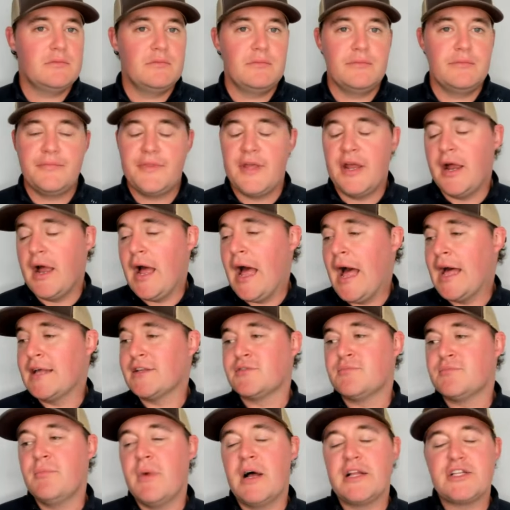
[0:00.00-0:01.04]
There, as
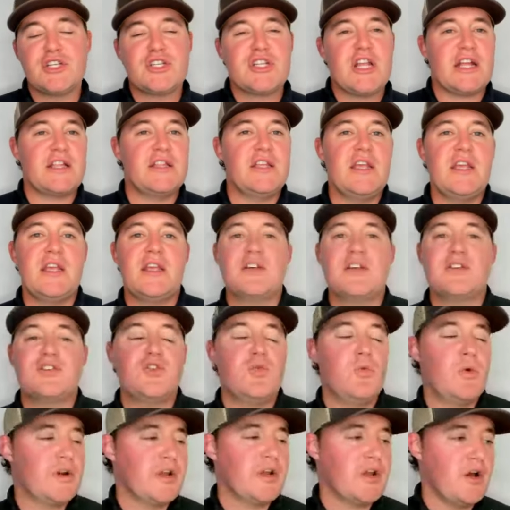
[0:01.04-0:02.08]
much technique as you
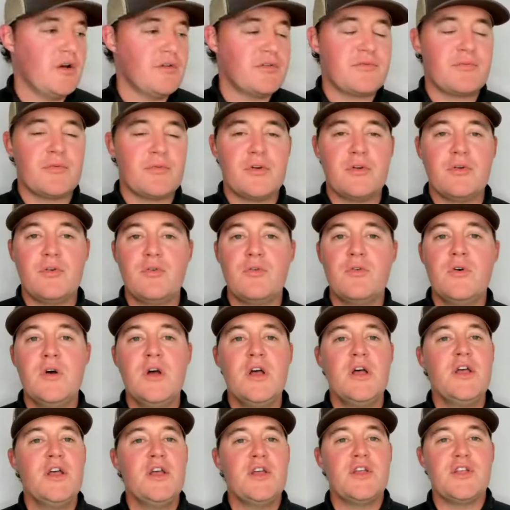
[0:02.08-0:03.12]
want to go through,
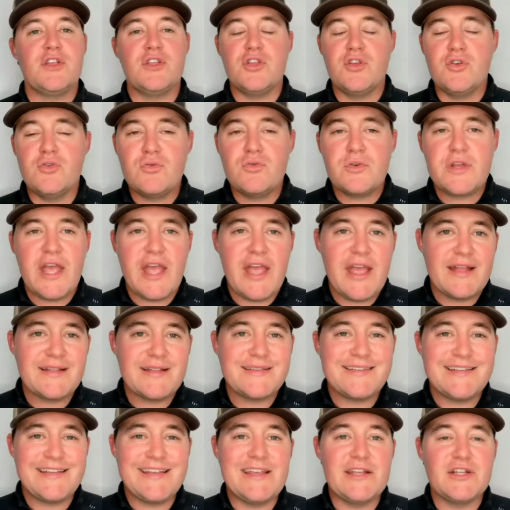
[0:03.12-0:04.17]
you can't
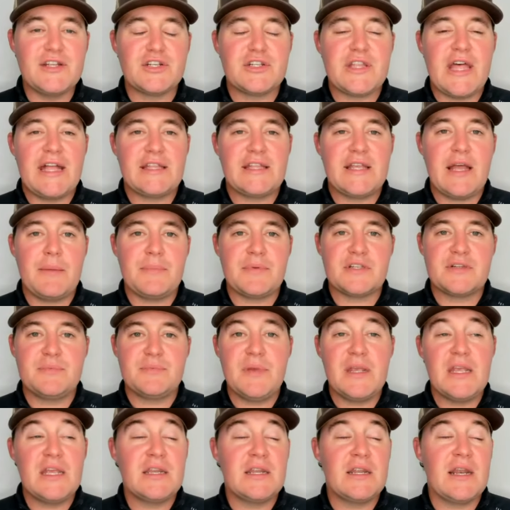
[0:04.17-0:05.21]
teach that type of
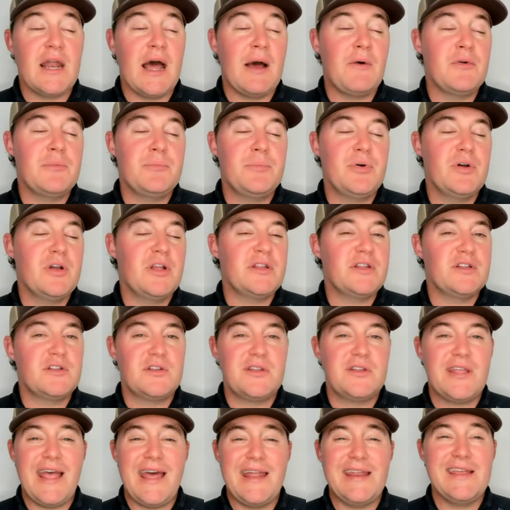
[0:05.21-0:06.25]
speed. And I would put
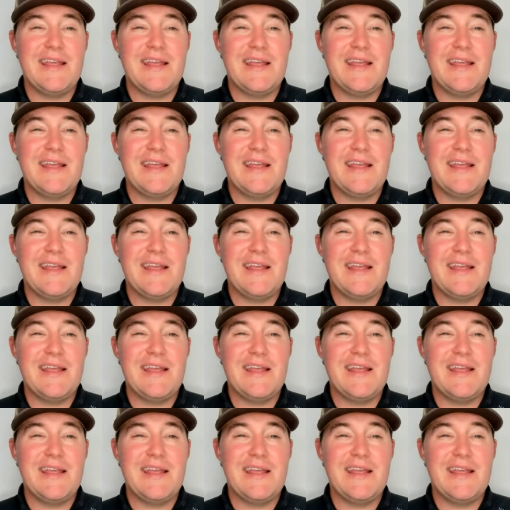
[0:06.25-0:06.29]
Teddy